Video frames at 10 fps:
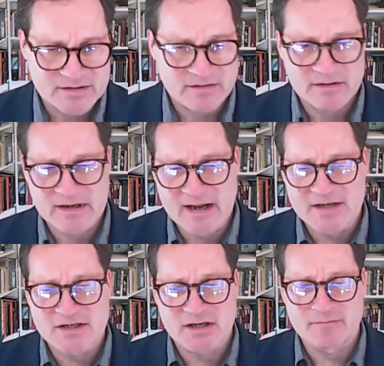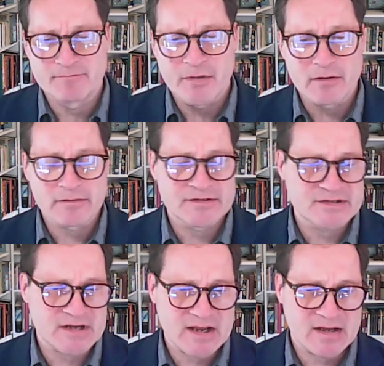They're engaging in bulk
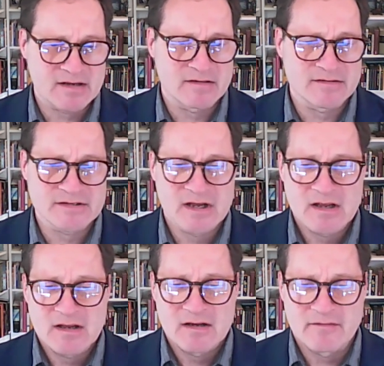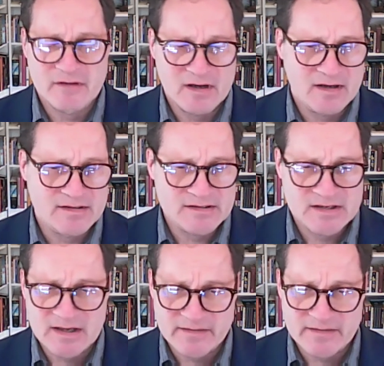sales of guns.